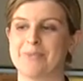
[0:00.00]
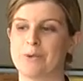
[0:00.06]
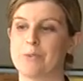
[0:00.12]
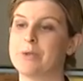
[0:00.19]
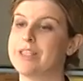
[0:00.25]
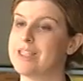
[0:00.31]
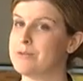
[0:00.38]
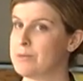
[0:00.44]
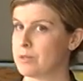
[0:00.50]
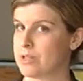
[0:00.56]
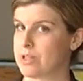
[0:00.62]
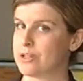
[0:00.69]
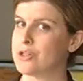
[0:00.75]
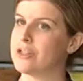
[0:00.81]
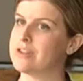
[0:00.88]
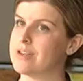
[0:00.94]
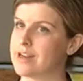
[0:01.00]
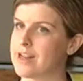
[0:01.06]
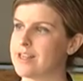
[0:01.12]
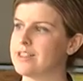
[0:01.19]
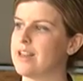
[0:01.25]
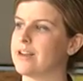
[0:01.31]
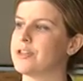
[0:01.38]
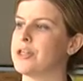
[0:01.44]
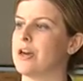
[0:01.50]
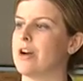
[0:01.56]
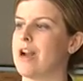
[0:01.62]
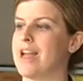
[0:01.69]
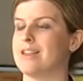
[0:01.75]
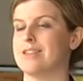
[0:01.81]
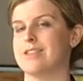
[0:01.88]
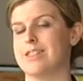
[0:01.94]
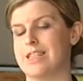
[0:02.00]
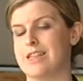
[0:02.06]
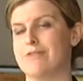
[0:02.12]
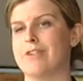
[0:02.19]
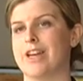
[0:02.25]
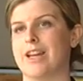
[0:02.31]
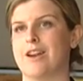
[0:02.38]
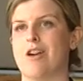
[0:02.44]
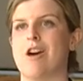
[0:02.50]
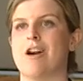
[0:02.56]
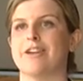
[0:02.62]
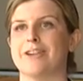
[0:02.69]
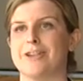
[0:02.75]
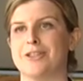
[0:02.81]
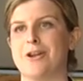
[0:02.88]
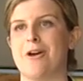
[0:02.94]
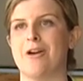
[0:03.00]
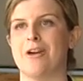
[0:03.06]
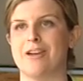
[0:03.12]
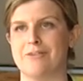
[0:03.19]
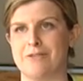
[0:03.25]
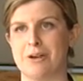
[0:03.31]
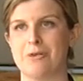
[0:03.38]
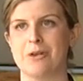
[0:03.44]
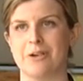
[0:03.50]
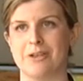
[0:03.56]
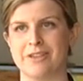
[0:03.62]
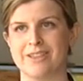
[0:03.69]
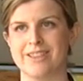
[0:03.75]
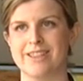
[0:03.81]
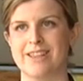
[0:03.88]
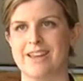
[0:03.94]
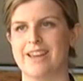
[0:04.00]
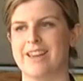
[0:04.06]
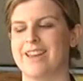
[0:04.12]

with these musicians, a conductor, and Stephen on guitar and vocals.